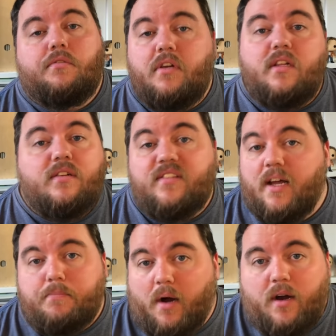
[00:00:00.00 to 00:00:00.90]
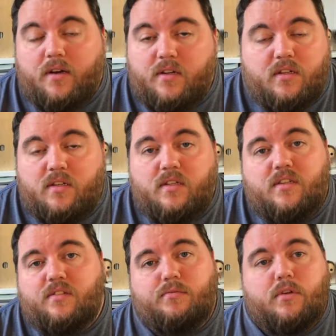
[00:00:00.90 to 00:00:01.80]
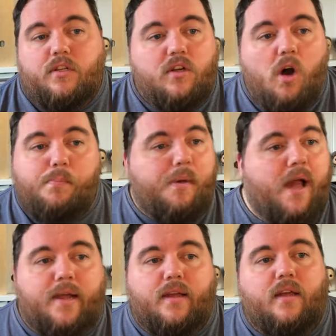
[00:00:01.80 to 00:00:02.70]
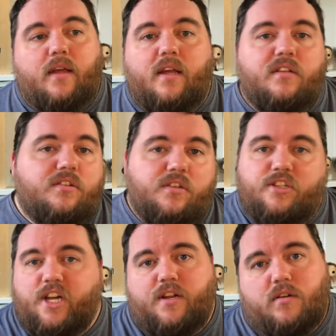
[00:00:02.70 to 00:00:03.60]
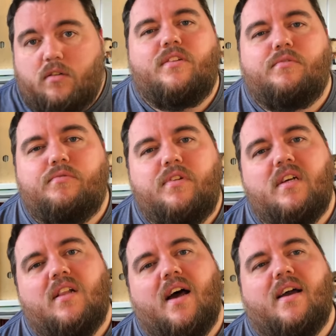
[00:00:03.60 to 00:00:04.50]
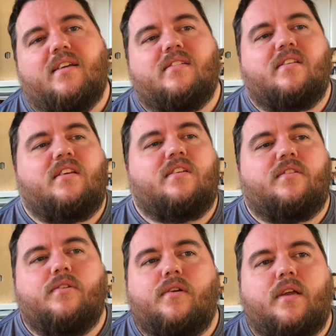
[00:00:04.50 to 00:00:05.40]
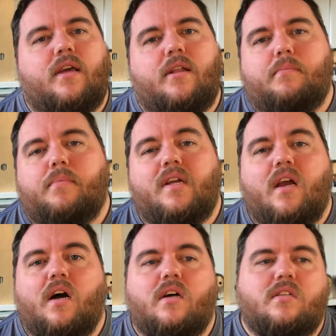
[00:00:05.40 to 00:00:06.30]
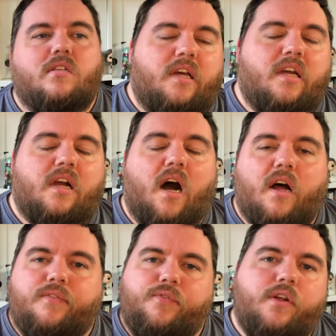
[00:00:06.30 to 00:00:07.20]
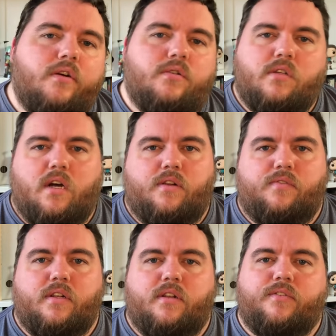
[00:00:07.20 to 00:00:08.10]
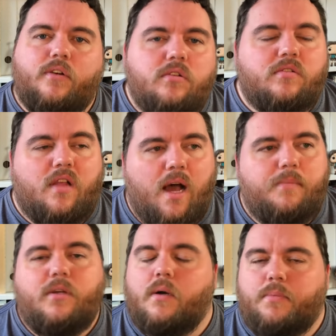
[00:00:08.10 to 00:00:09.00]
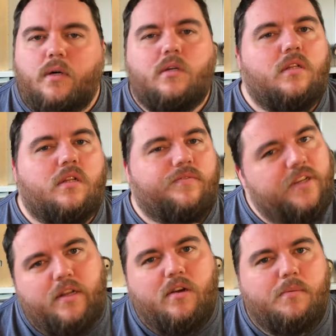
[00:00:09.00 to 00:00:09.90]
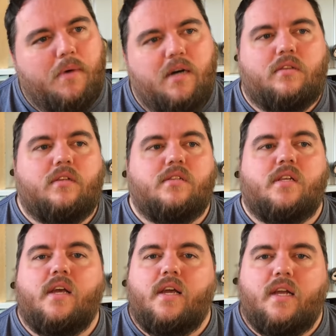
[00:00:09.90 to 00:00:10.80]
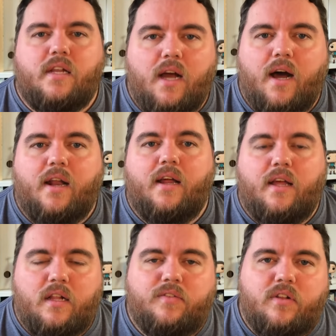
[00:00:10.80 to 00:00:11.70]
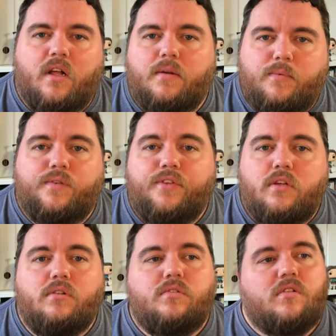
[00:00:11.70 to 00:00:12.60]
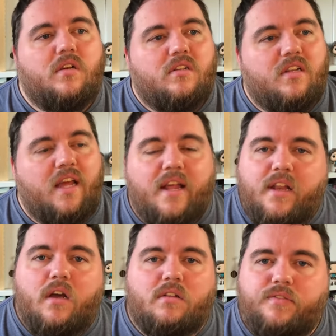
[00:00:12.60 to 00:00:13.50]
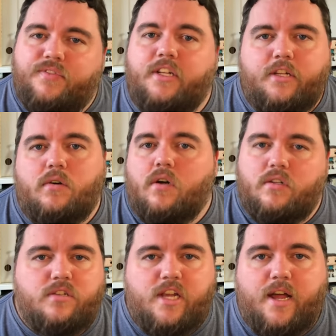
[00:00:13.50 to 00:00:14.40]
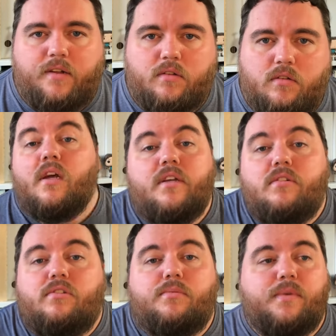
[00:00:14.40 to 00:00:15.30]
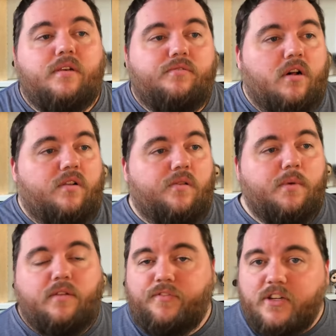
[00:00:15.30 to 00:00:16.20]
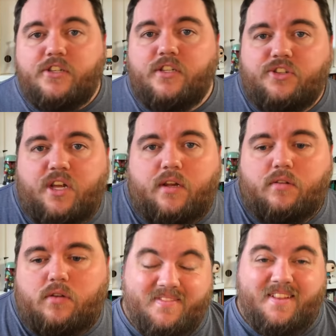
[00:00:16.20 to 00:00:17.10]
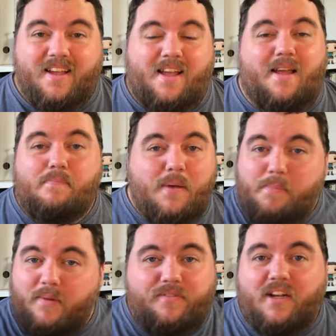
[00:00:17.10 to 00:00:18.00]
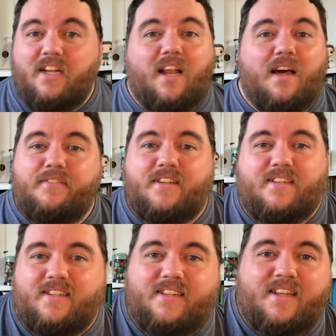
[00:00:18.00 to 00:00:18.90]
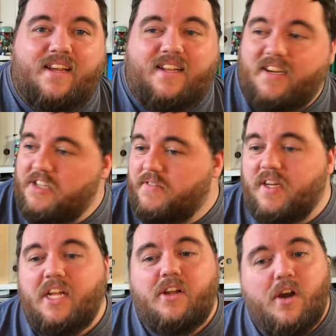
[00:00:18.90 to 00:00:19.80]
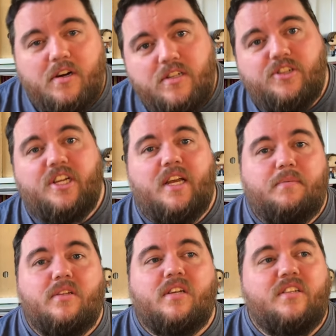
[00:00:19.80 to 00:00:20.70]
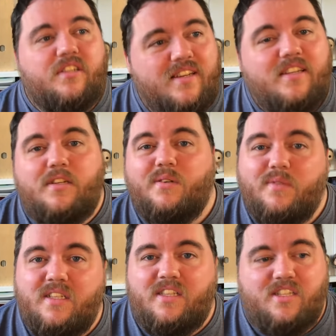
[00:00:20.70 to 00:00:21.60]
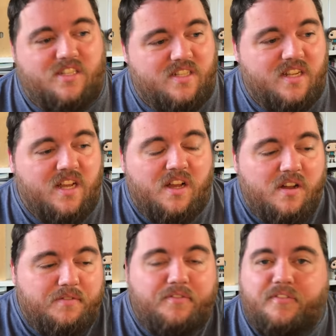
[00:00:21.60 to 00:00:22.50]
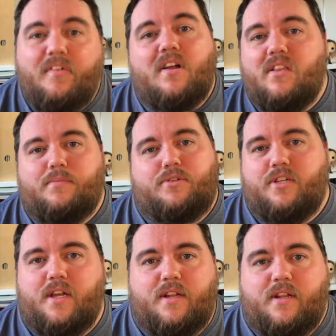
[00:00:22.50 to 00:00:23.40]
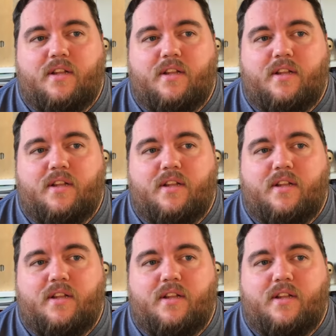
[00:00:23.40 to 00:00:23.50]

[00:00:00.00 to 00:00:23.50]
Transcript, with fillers: really sad part is when you go back into the channel, you realize he's doing it because he got views out of it. The first time he uploaded a video about this, it got a hell of a lot more views than any other video on his channel. He used to be a run-of-the-mill fishing channel, and people fucking love it. They're even encouraging him to continue with this fucked up shit,